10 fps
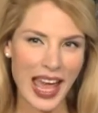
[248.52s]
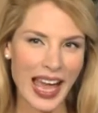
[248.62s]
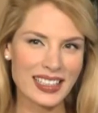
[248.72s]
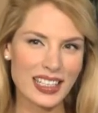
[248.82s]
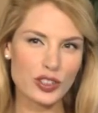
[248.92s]

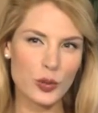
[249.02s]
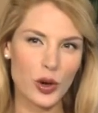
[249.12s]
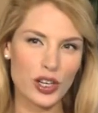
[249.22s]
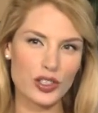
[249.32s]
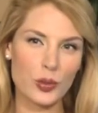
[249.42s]
And as you
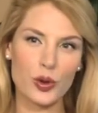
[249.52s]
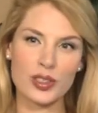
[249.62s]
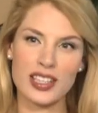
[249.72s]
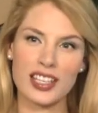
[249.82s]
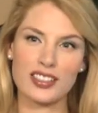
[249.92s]
work
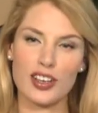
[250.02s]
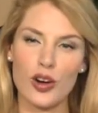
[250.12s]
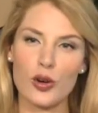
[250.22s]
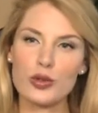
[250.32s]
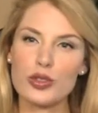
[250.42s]
towards these
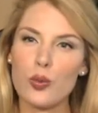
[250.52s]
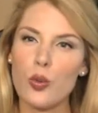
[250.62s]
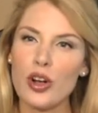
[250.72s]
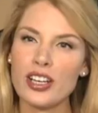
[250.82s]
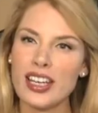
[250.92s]
goals,
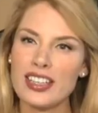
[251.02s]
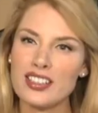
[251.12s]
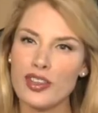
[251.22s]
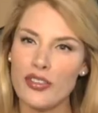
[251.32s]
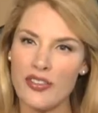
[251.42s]
what
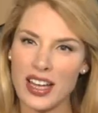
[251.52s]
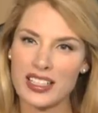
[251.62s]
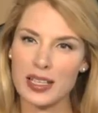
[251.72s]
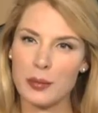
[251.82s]
is your funding